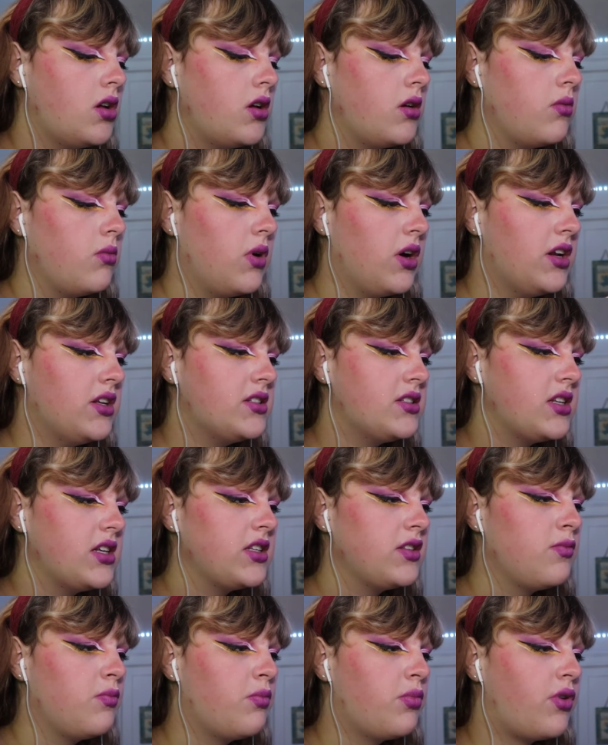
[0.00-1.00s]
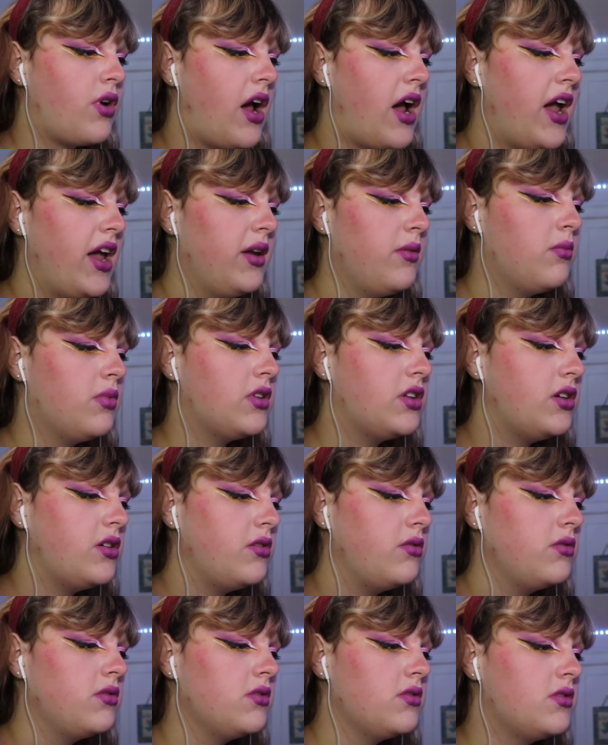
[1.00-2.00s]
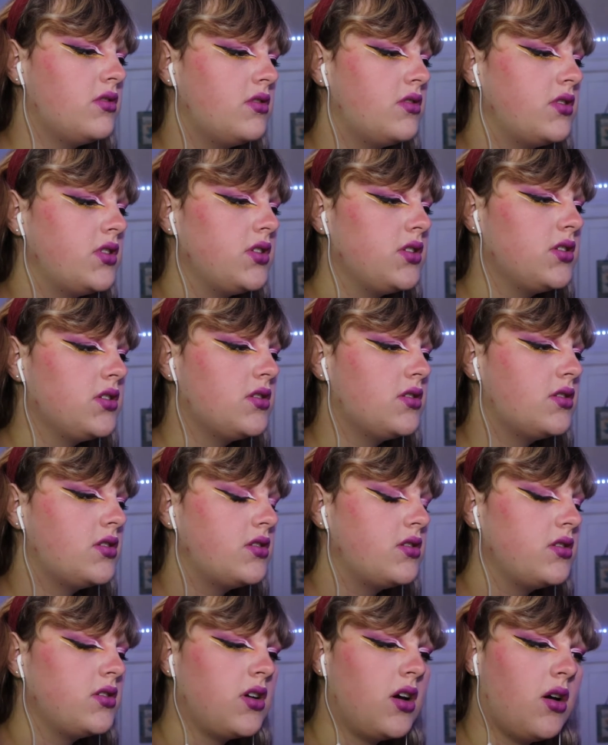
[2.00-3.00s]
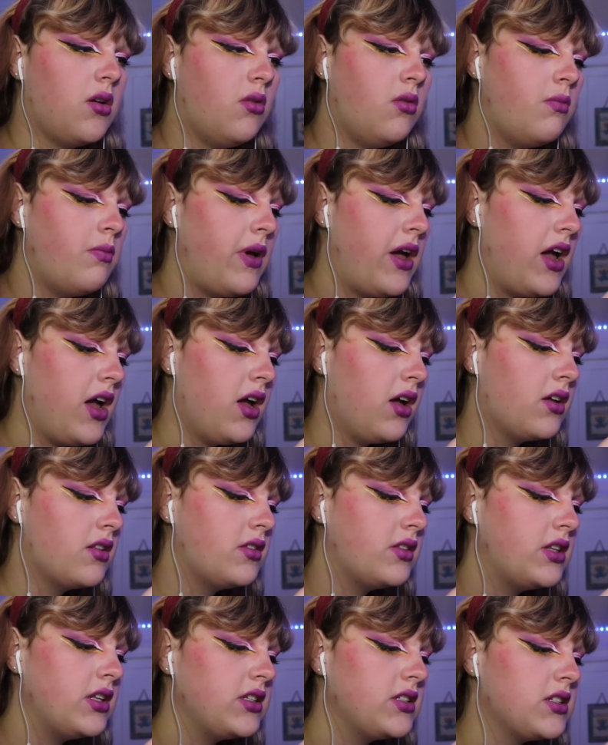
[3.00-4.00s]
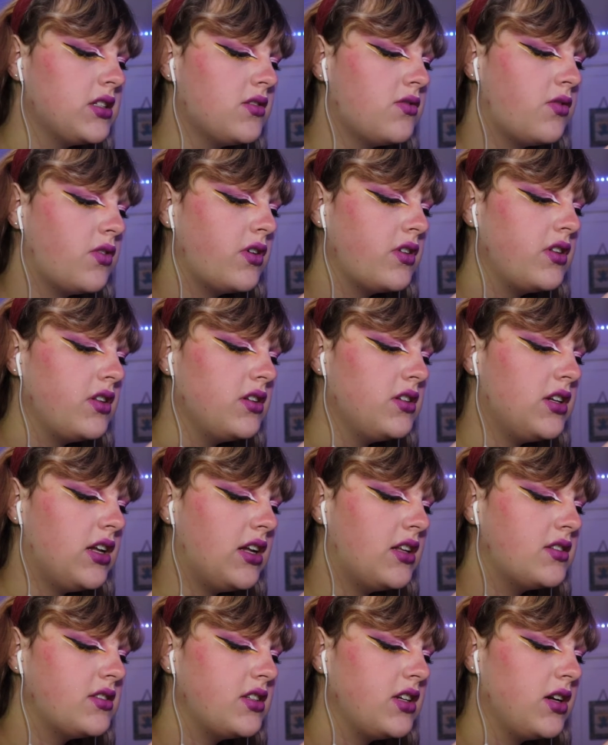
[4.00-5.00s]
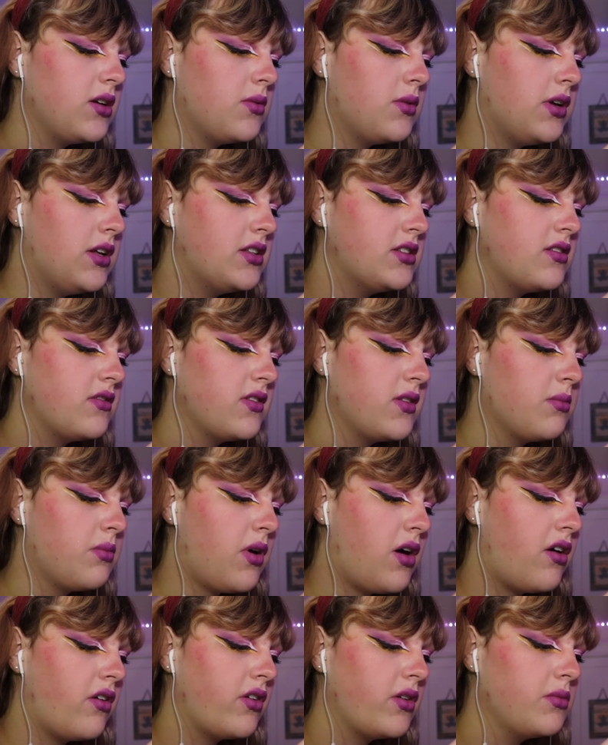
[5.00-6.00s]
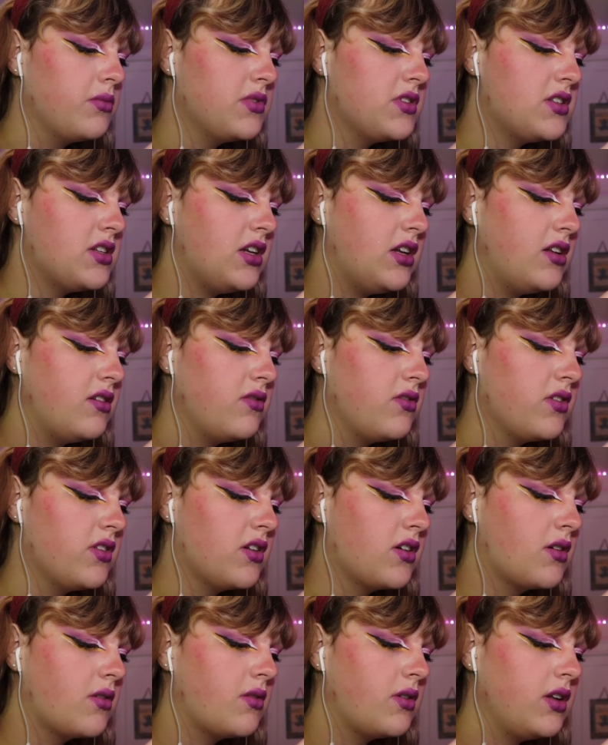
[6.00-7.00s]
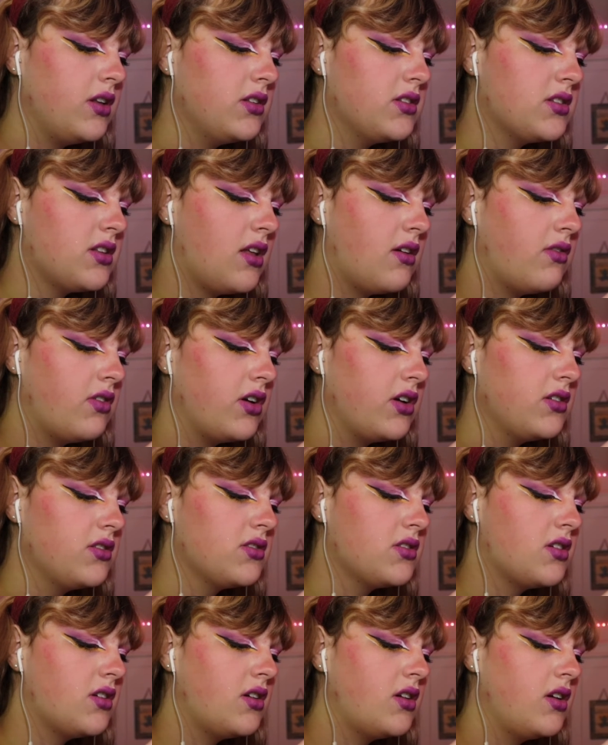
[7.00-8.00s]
What is this? Pride blue tote bag? This is for the dancing queens of the ballroom scene for the queen's lovers.